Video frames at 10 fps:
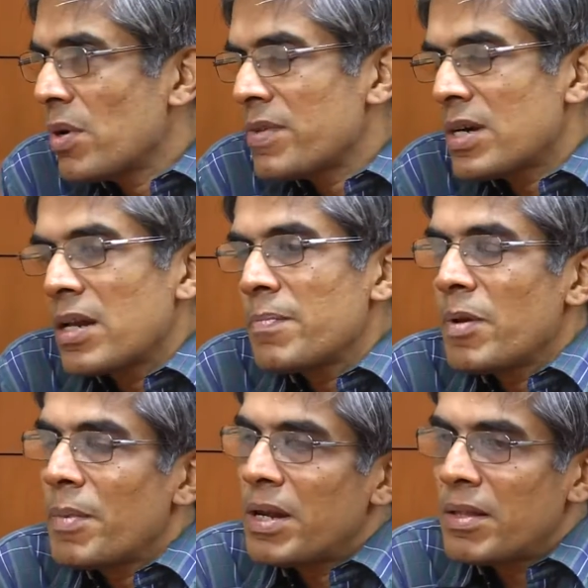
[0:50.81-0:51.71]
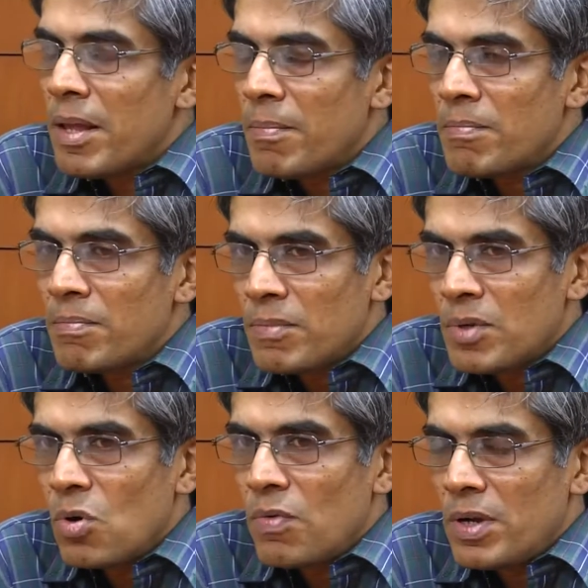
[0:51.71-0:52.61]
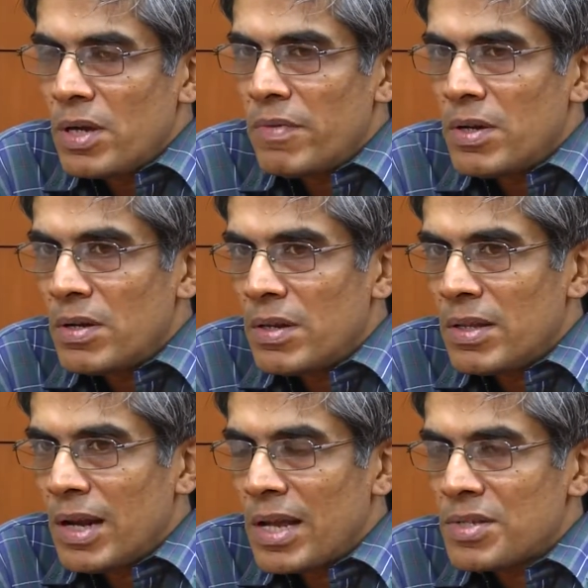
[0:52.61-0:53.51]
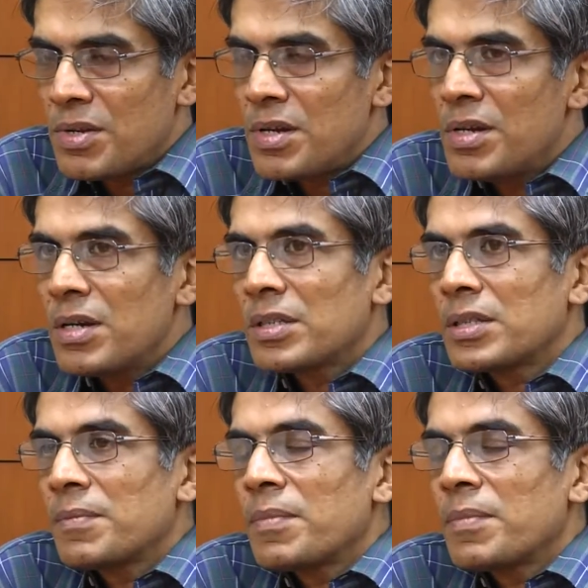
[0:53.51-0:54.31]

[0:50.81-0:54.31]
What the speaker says: and we started implementing them even in the last 3 years.